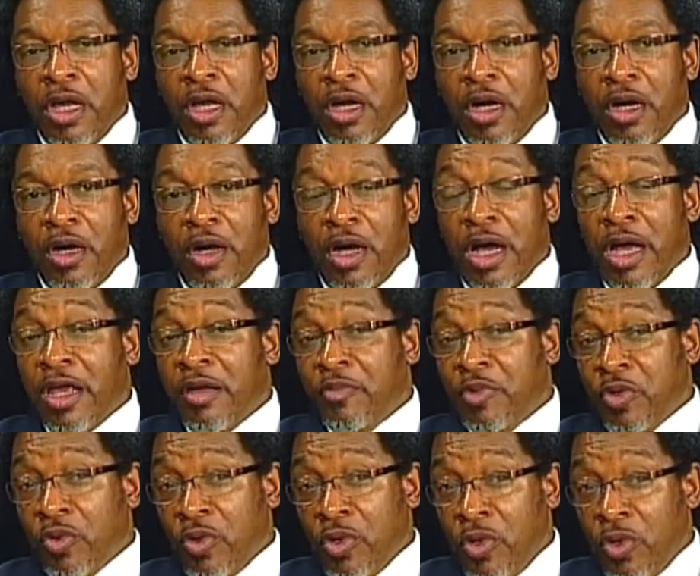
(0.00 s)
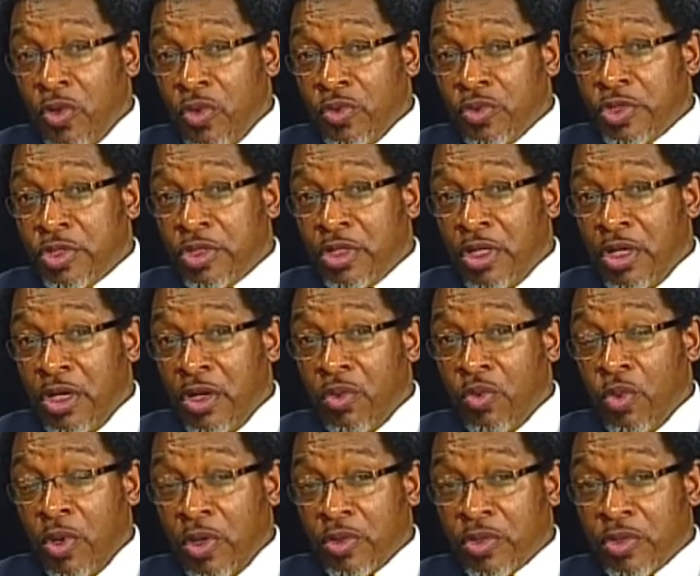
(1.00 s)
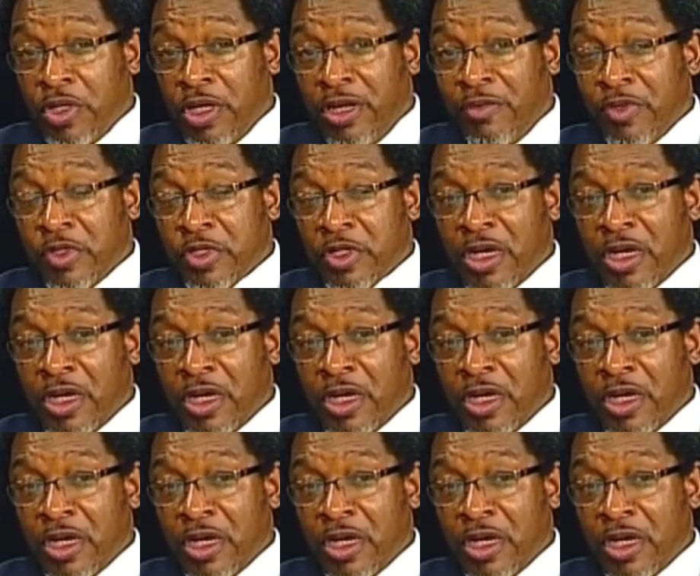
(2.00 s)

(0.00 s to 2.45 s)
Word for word: Uh, I am your host, Walter Davis,